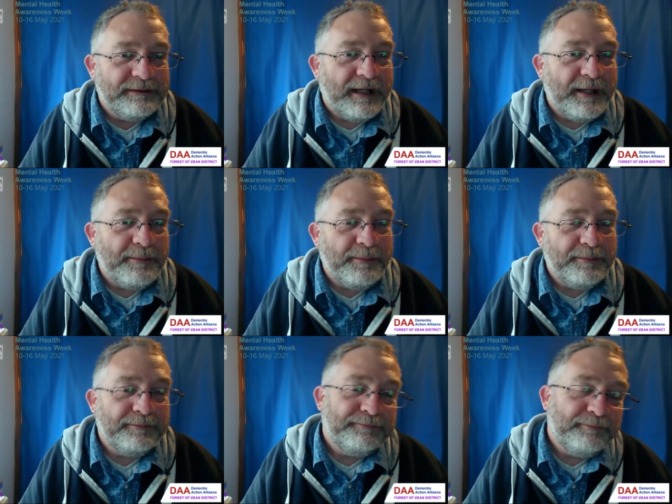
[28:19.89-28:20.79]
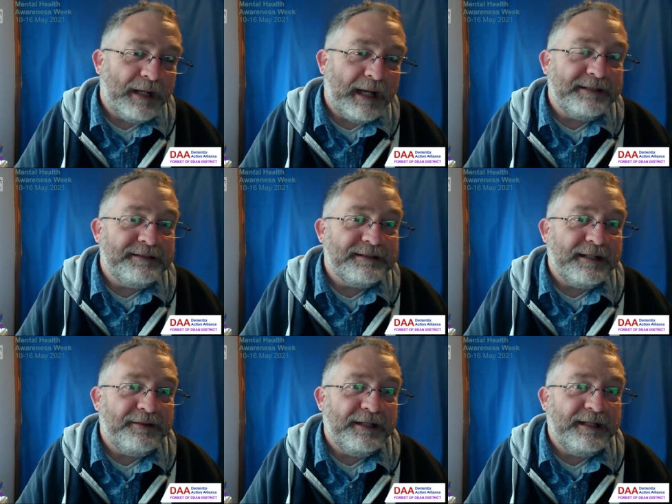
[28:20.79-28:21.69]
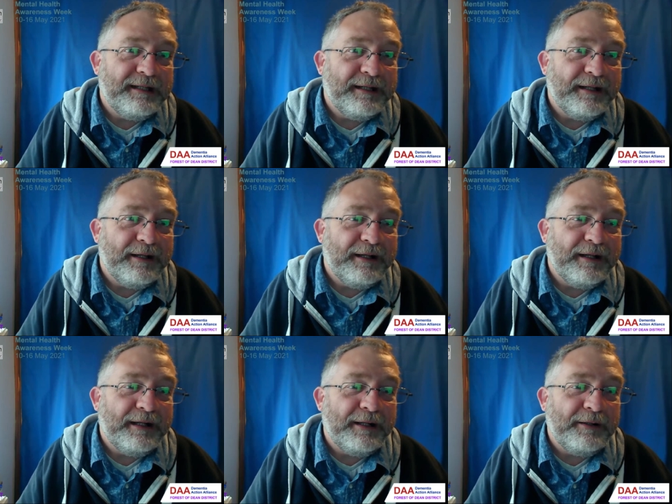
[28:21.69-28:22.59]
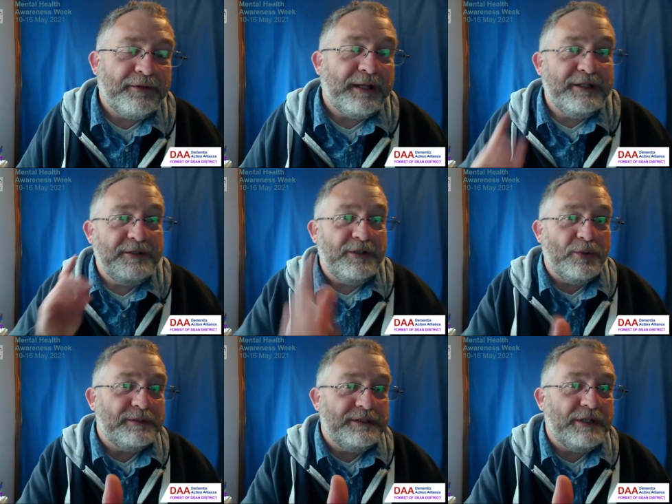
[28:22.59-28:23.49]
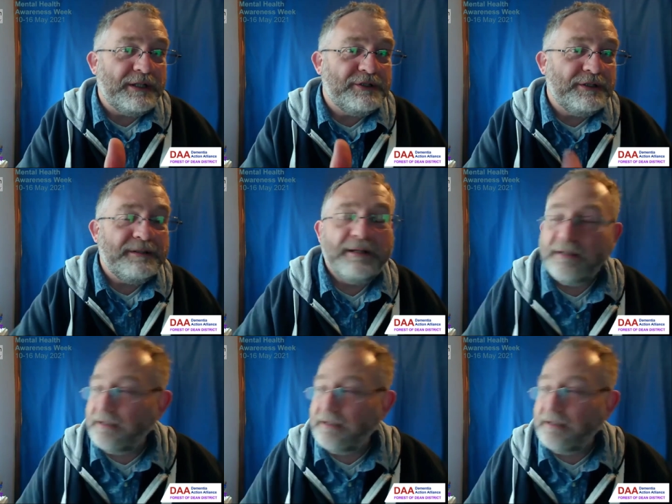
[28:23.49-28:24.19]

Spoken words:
And I think thank you to your suggestion,